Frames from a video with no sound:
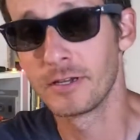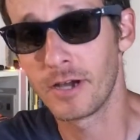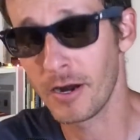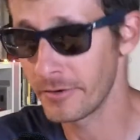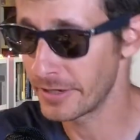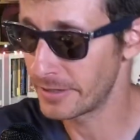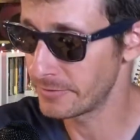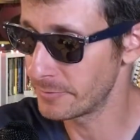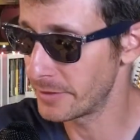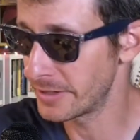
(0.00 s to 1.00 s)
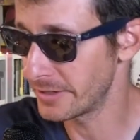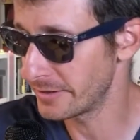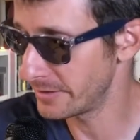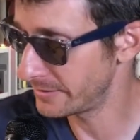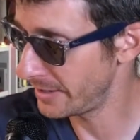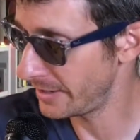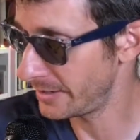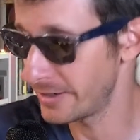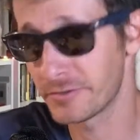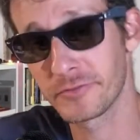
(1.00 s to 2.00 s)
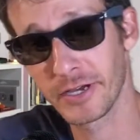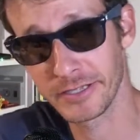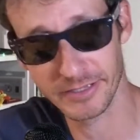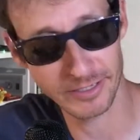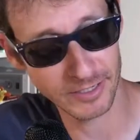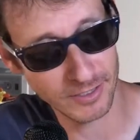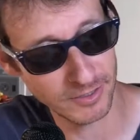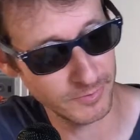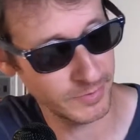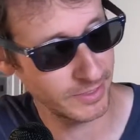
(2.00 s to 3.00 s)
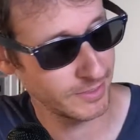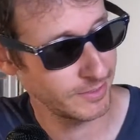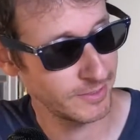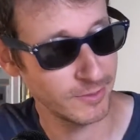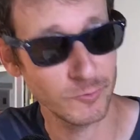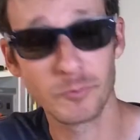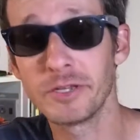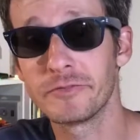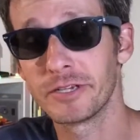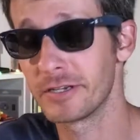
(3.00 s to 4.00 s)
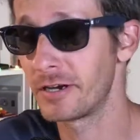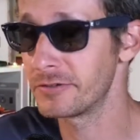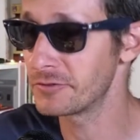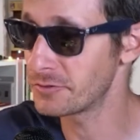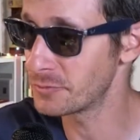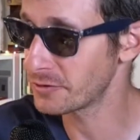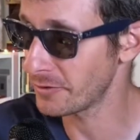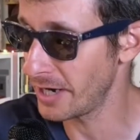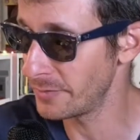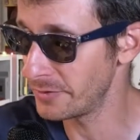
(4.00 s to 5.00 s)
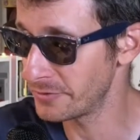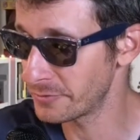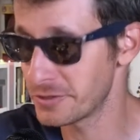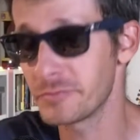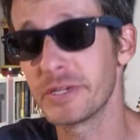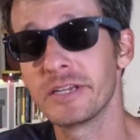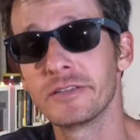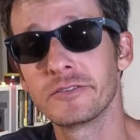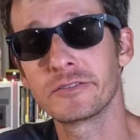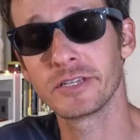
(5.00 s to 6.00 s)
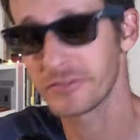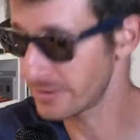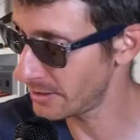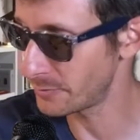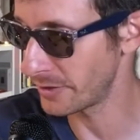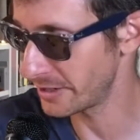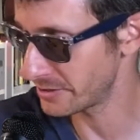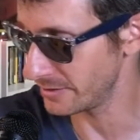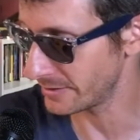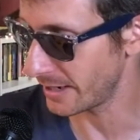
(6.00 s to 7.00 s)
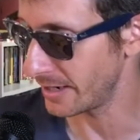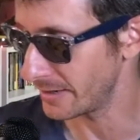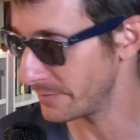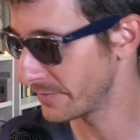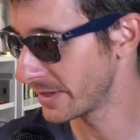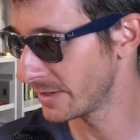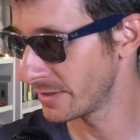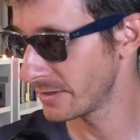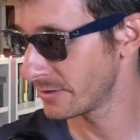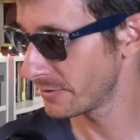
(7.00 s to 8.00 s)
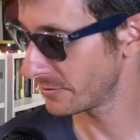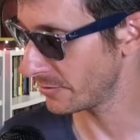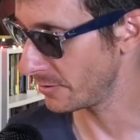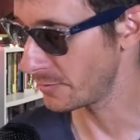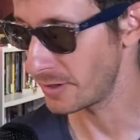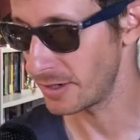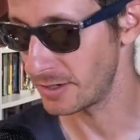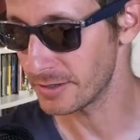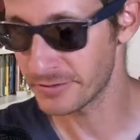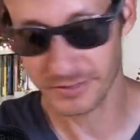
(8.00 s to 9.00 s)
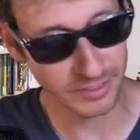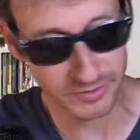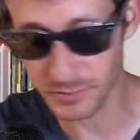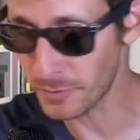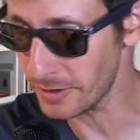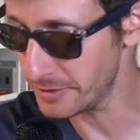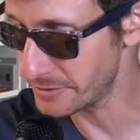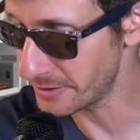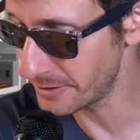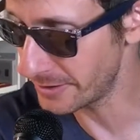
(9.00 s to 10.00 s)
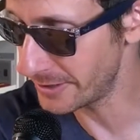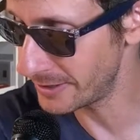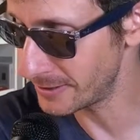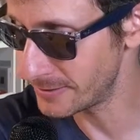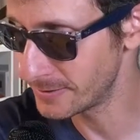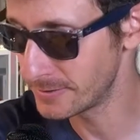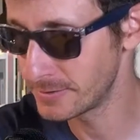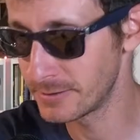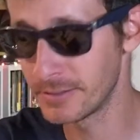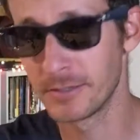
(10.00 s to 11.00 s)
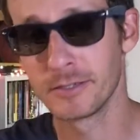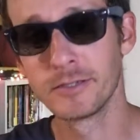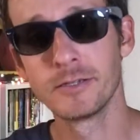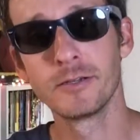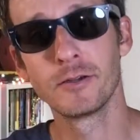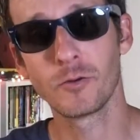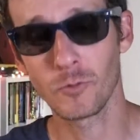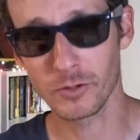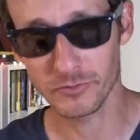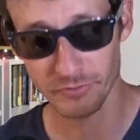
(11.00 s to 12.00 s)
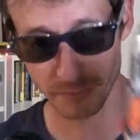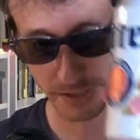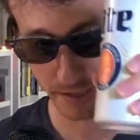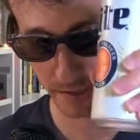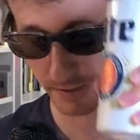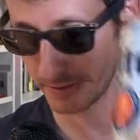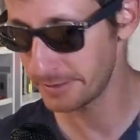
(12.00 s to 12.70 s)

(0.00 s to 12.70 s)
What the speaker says: All right, everybody, the day has finally come. We've hit 100 subscribers, which means it's celebration time. So let's get this party started here. One for me,